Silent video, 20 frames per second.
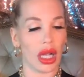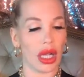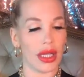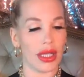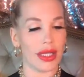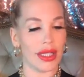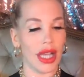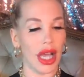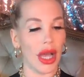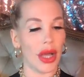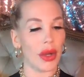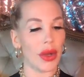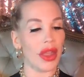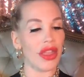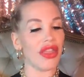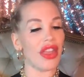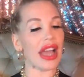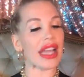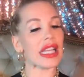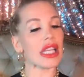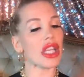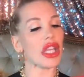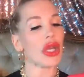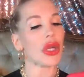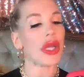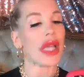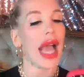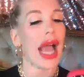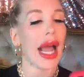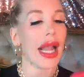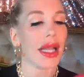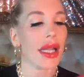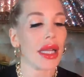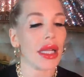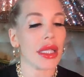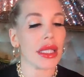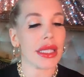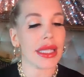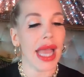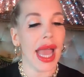So thank you,
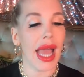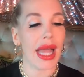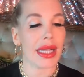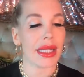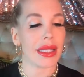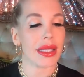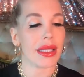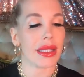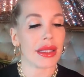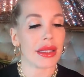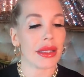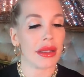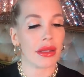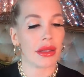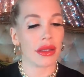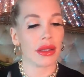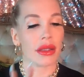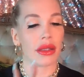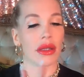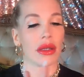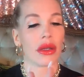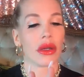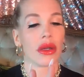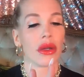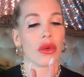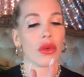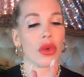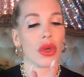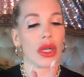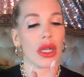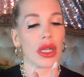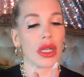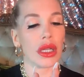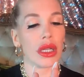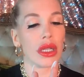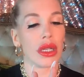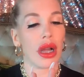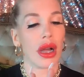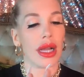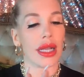Callan Kent. What a
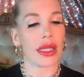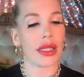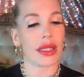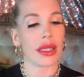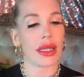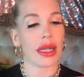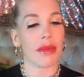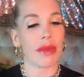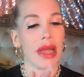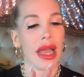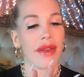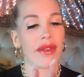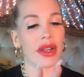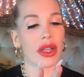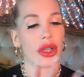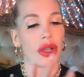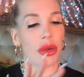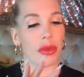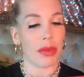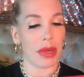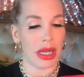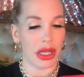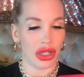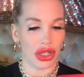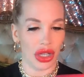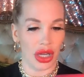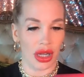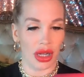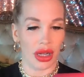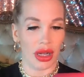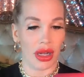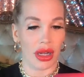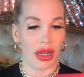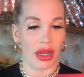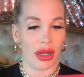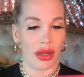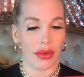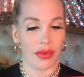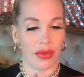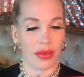nice, let me have a look at your picture.
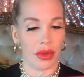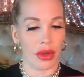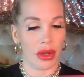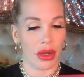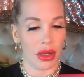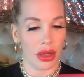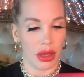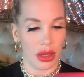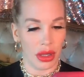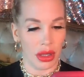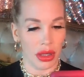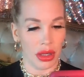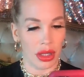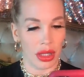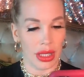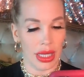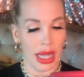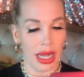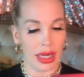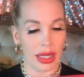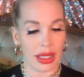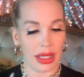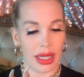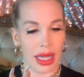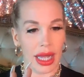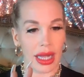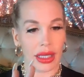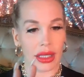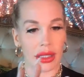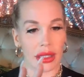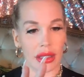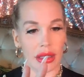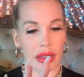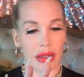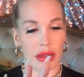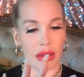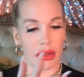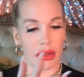Callan Kent.